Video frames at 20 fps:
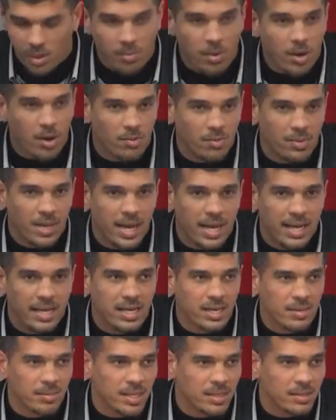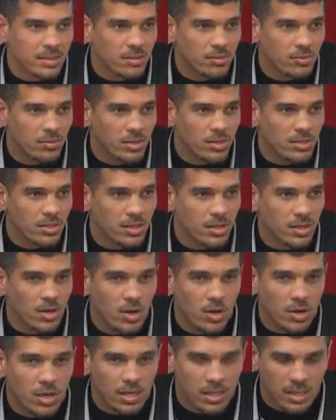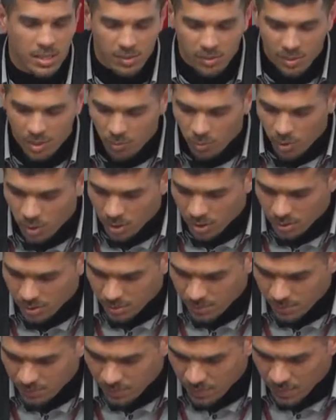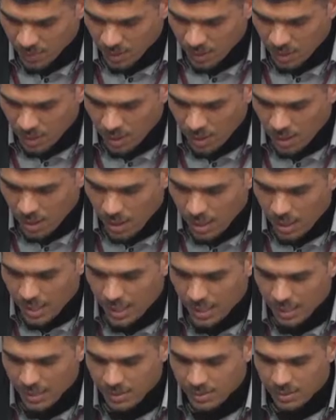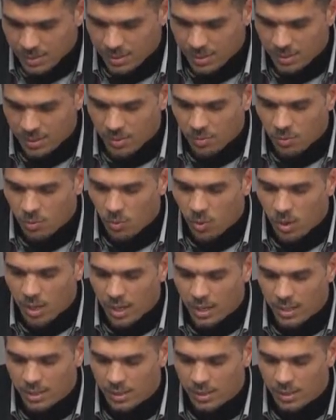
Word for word: about the agreement which is located in the war and why,